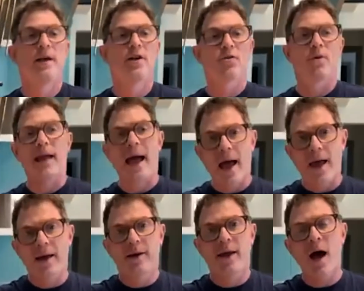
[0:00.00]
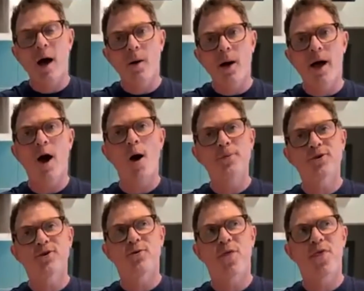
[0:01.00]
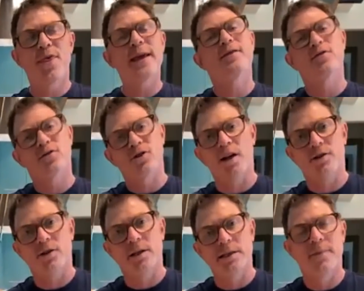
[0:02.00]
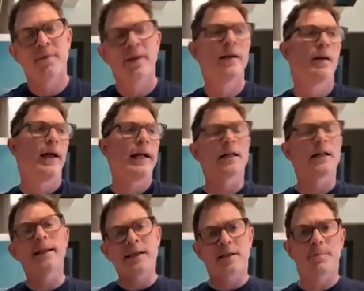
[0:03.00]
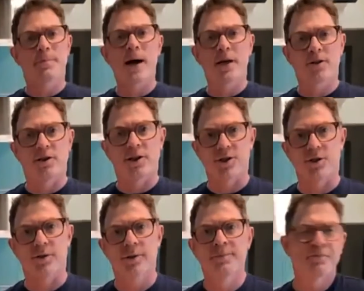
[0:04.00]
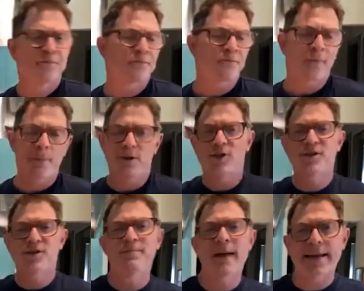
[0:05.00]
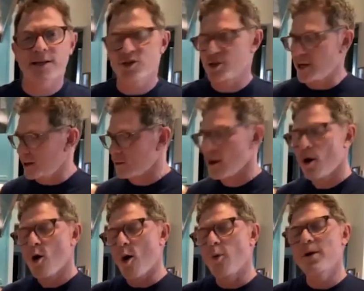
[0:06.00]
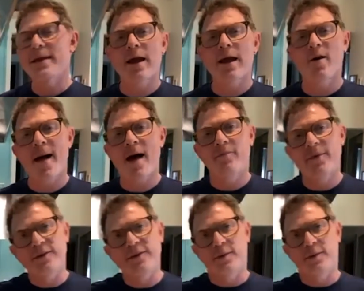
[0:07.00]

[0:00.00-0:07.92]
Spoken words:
So it helps to thicken sauces in classic pasta dishes. But this is mac and cheese. All we care about is the